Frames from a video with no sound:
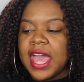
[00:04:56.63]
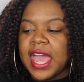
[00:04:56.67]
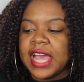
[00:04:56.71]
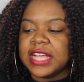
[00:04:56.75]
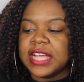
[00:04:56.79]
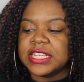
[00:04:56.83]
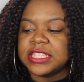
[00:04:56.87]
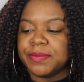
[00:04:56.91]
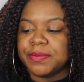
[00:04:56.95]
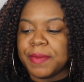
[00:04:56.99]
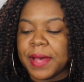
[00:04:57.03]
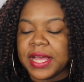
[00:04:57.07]

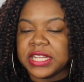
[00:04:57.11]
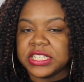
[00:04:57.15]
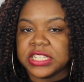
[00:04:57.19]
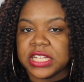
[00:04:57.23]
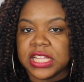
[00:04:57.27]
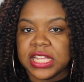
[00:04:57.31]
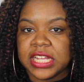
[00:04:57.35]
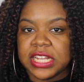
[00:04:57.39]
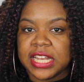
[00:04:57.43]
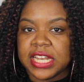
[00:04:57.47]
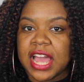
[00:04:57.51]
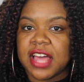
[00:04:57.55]

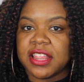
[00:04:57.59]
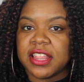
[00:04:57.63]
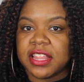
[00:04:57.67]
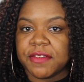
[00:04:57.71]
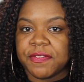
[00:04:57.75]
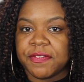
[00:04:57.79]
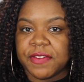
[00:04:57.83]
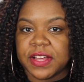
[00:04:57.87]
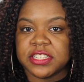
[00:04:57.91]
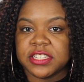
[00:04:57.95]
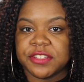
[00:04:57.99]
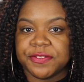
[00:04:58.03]
Especially now
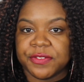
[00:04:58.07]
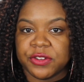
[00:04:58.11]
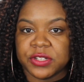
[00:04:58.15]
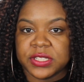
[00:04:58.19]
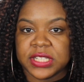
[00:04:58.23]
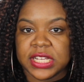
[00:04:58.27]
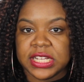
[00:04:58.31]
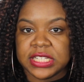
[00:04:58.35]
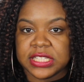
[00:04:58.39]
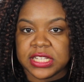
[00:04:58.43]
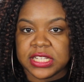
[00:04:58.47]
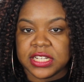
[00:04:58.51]
that festival
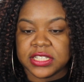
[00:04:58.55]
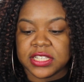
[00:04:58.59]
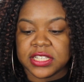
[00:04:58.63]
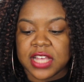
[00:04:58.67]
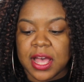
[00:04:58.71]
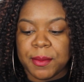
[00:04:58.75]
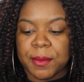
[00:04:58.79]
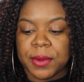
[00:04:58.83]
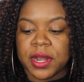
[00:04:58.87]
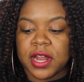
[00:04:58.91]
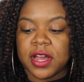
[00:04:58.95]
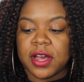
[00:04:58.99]
season is
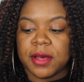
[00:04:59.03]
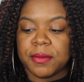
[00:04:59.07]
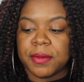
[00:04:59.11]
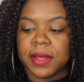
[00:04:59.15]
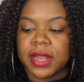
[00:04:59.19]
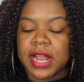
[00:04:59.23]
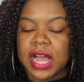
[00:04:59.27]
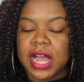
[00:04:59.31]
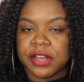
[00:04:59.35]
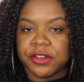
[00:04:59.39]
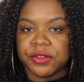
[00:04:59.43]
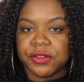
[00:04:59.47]
coming up
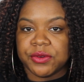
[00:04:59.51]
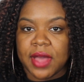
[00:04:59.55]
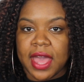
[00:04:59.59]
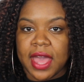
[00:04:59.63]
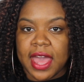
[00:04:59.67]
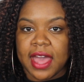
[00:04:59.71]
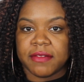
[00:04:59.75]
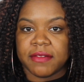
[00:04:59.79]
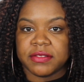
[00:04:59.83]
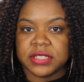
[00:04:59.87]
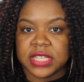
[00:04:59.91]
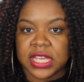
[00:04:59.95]
and I do
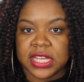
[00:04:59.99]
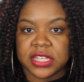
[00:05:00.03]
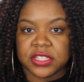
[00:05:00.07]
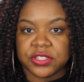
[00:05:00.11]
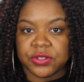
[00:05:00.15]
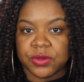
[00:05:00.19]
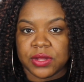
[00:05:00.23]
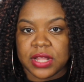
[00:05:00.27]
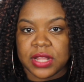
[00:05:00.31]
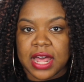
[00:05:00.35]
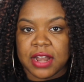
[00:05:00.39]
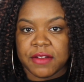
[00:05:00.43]
have
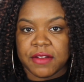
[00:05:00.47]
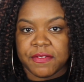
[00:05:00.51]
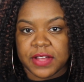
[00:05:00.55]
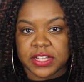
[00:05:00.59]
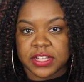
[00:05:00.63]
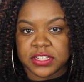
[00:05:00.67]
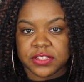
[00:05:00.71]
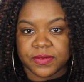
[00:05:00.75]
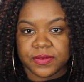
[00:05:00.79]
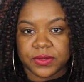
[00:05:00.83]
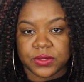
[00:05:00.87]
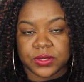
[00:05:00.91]
tickets to a lot of
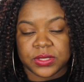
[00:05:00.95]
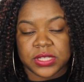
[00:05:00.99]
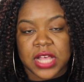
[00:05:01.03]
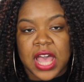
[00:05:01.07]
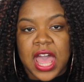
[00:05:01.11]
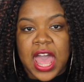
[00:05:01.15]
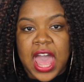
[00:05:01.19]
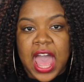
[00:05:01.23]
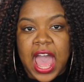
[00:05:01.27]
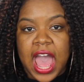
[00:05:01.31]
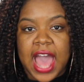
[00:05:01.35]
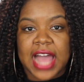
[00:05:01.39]
festivals.
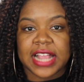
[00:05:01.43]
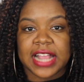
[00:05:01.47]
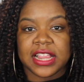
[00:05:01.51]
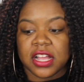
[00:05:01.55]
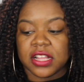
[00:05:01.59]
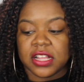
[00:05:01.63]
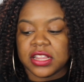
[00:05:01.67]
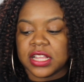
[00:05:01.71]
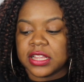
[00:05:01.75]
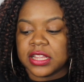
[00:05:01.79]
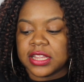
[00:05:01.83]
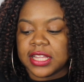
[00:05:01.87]
I
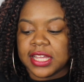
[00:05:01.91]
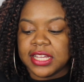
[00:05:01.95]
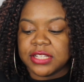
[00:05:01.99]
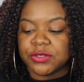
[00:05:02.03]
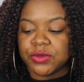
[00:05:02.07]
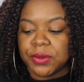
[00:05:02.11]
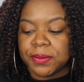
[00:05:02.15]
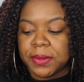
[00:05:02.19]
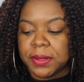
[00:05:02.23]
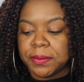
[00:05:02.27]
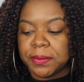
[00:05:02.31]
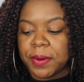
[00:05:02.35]
thought that these
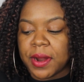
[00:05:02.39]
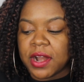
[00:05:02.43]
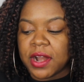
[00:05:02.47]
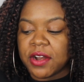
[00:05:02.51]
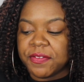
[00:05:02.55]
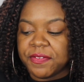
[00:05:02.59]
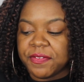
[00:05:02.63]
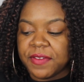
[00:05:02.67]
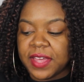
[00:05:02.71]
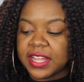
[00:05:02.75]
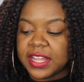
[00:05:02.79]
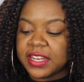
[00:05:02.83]
would be
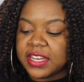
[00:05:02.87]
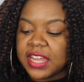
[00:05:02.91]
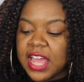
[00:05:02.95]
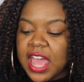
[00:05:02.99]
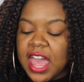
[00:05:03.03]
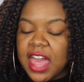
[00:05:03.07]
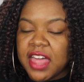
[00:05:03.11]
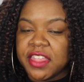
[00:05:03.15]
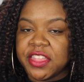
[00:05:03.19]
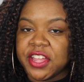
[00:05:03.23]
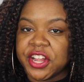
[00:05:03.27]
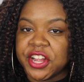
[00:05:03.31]
perfect.
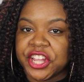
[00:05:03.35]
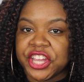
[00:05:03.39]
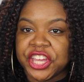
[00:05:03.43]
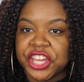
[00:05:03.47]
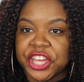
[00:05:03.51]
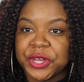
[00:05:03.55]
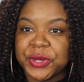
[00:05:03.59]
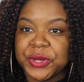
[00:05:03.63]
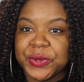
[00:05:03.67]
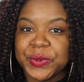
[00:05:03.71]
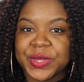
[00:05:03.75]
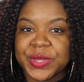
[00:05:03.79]
They're
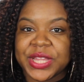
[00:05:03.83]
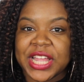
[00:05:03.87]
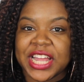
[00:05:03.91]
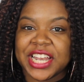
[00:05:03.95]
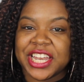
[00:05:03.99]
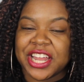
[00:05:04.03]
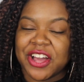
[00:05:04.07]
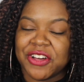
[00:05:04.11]
cute. They